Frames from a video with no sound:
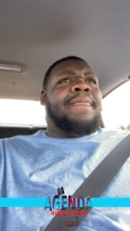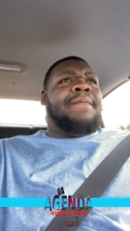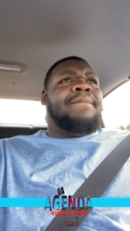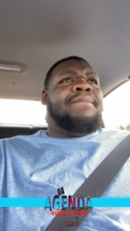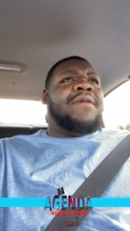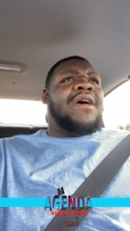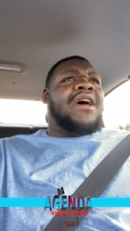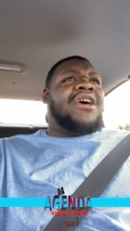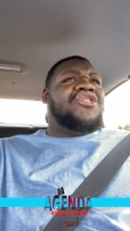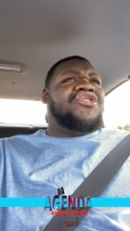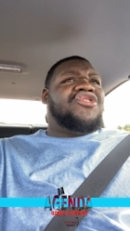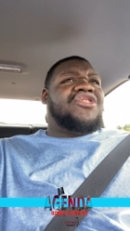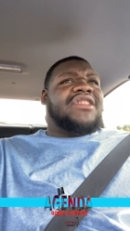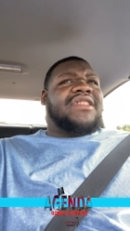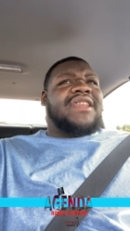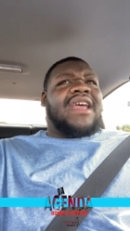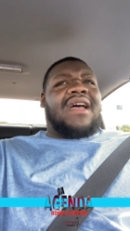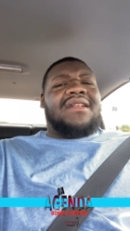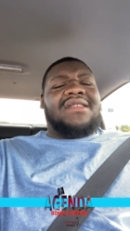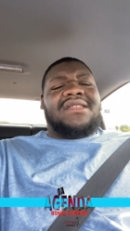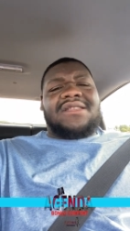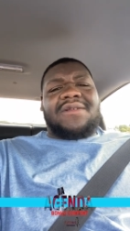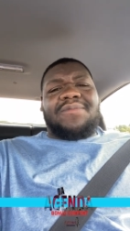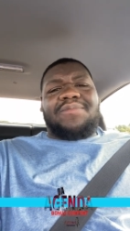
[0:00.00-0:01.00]
hundreds of
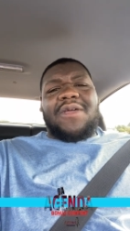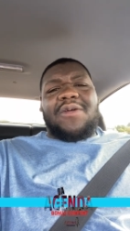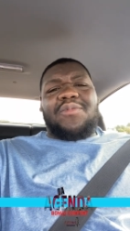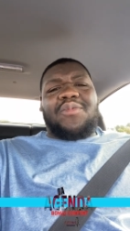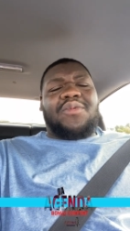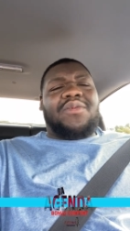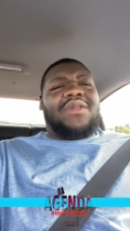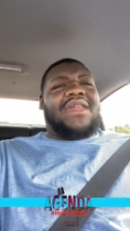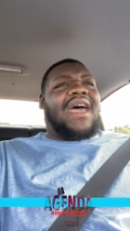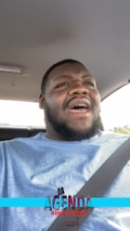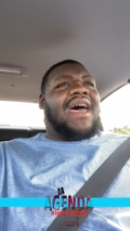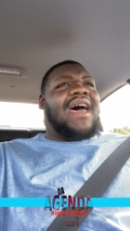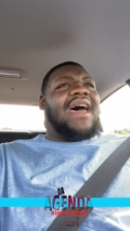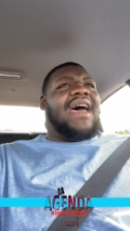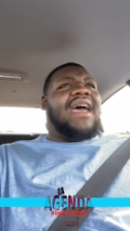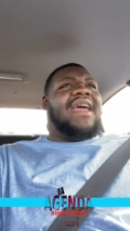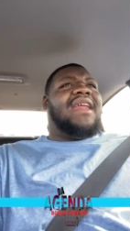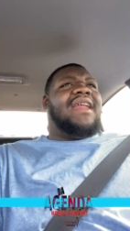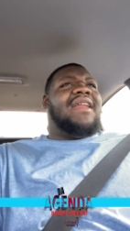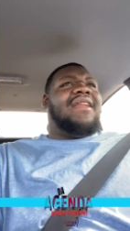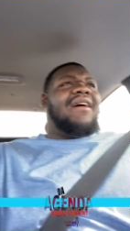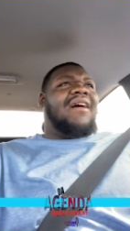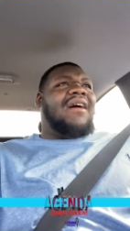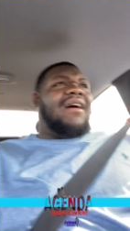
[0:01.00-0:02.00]
thousands of people died
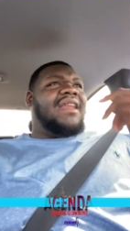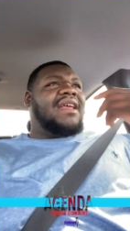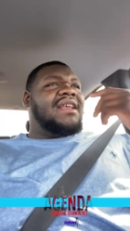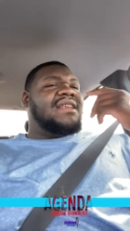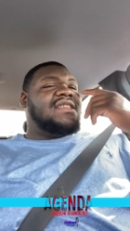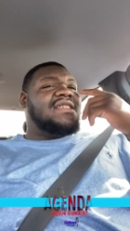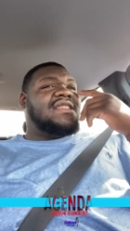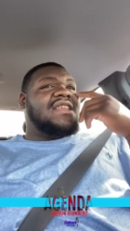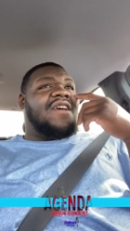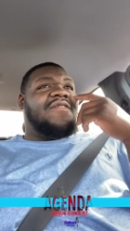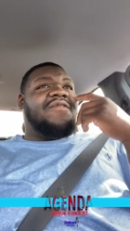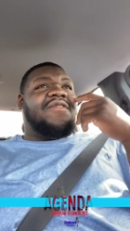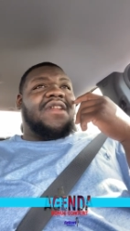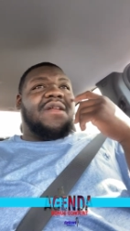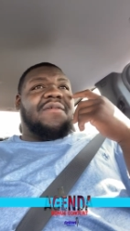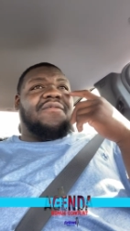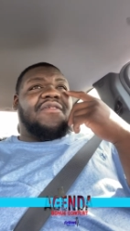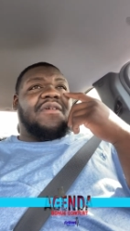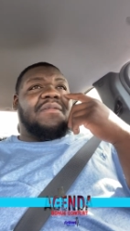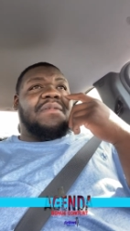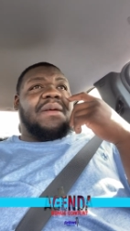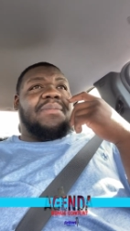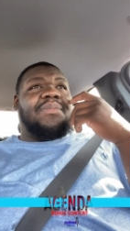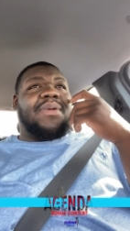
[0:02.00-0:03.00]
and all this stuff
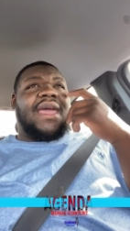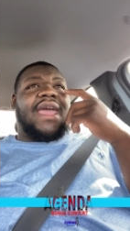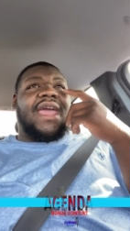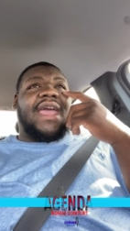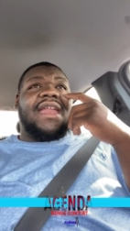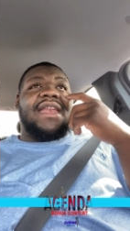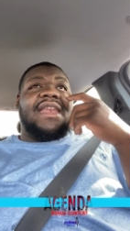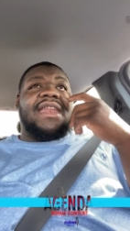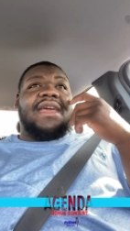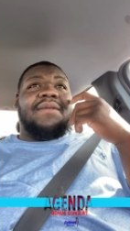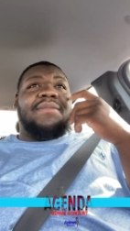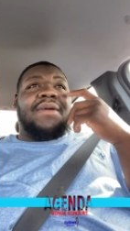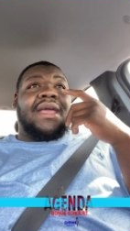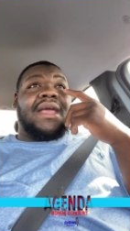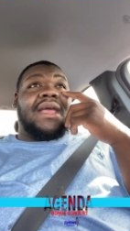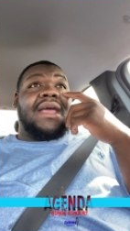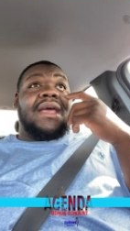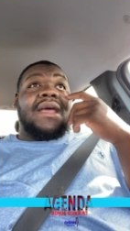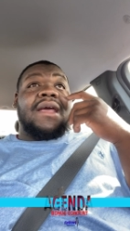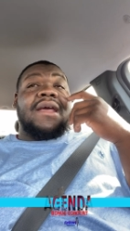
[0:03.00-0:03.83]
from the pandemic.